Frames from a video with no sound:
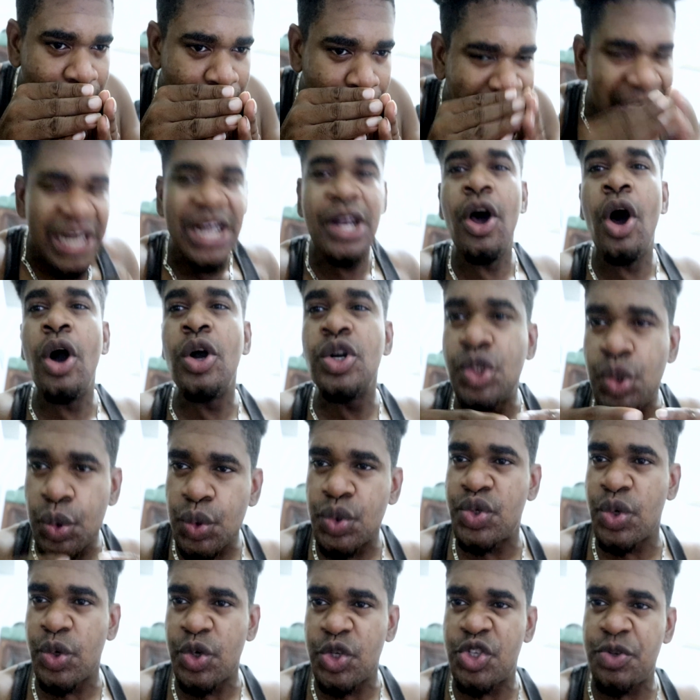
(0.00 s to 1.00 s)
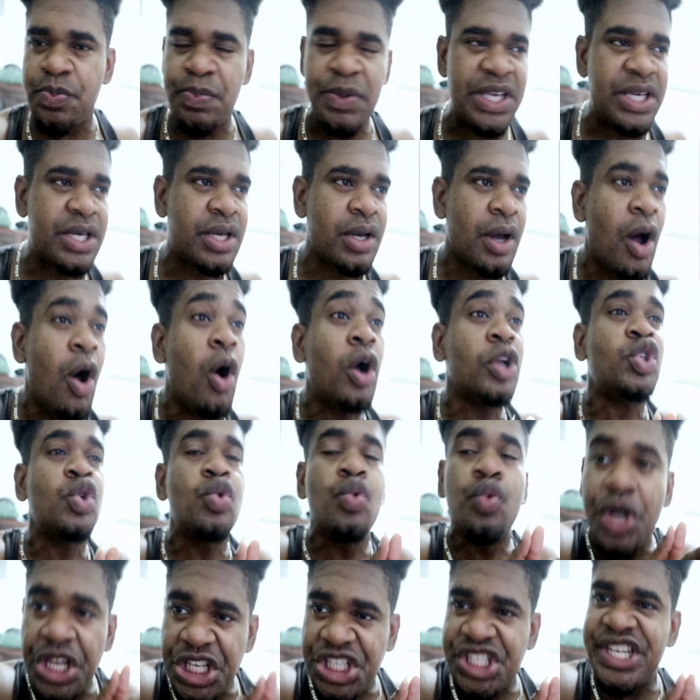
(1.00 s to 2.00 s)
belong to, so to speak? Or to
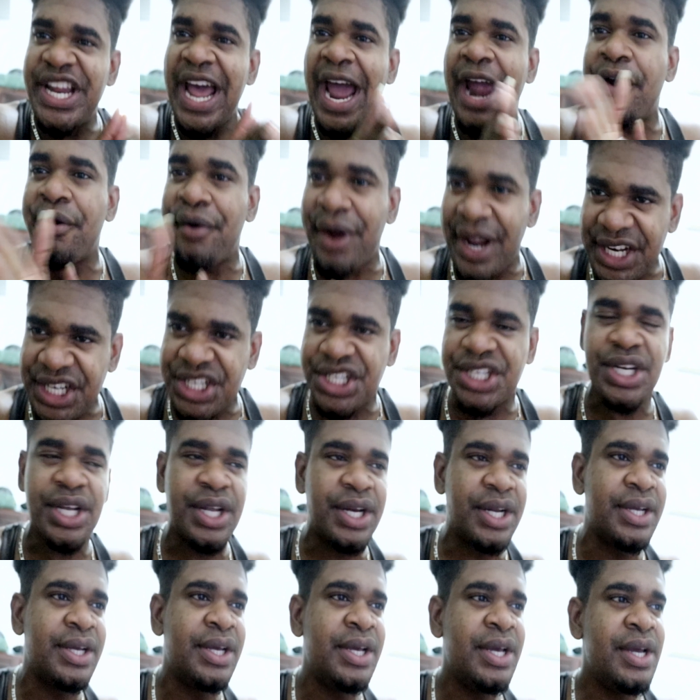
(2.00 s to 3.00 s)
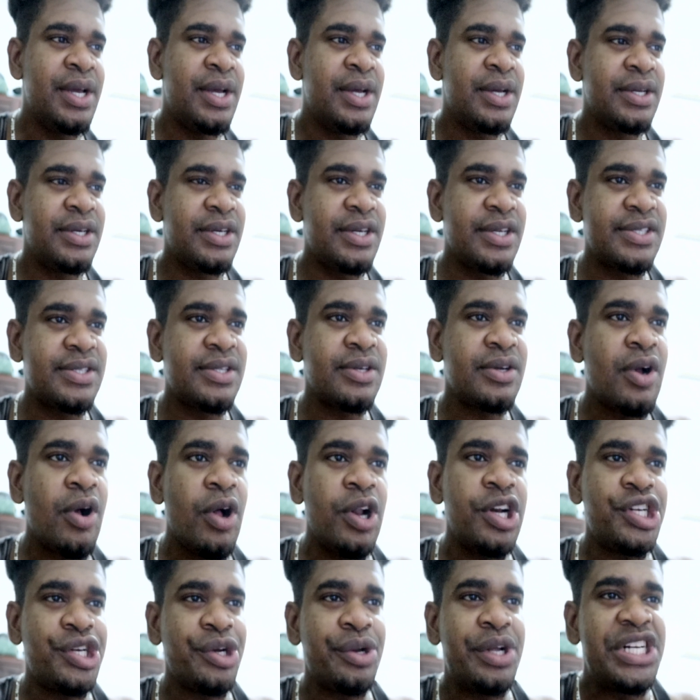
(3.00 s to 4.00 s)
which direction does the
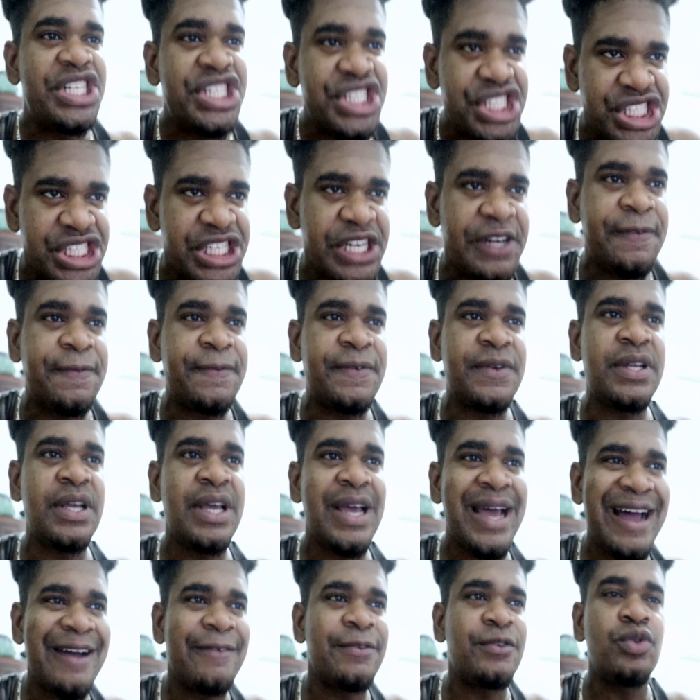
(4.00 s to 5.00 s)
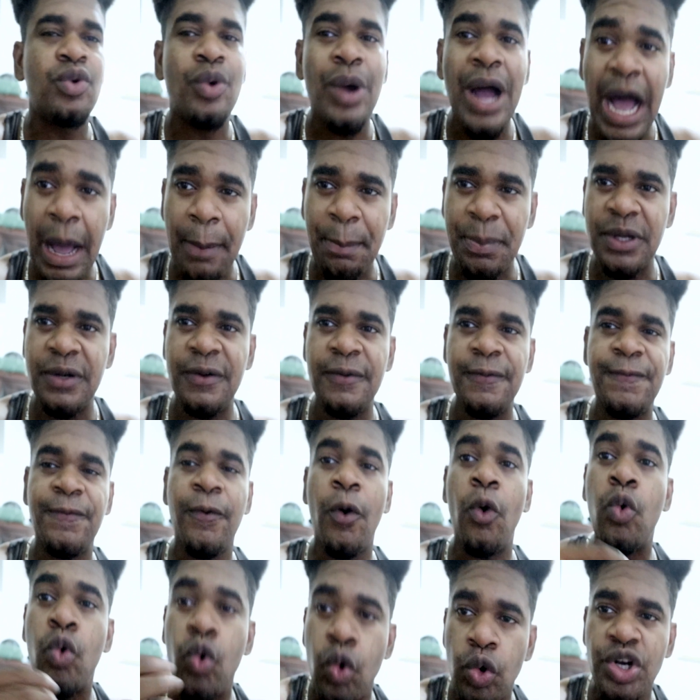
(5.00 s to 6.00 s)
cultural shift have to happen?
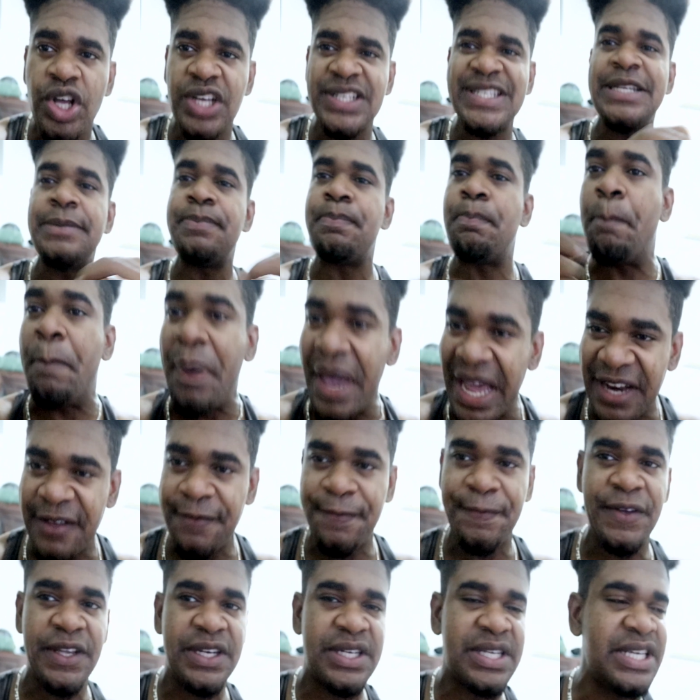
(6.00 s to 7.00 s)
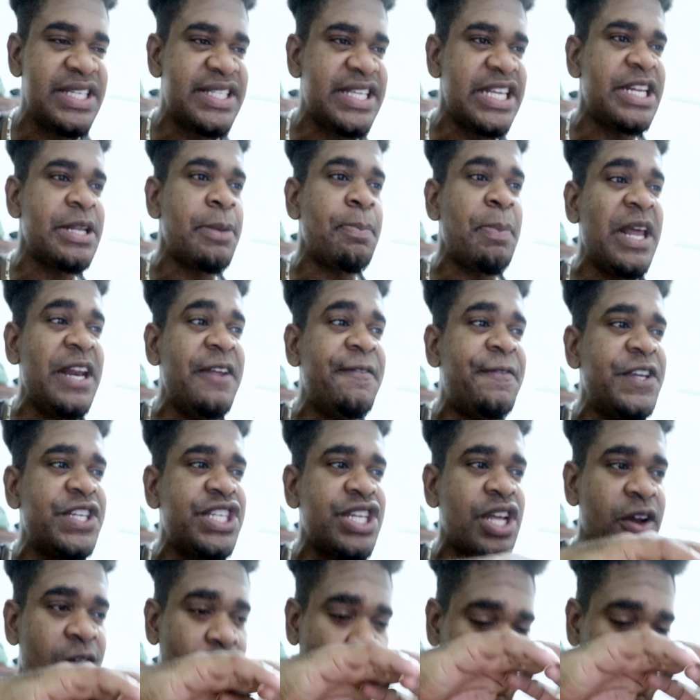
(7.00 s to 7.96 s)
For who does it benefit? Is it a beneficial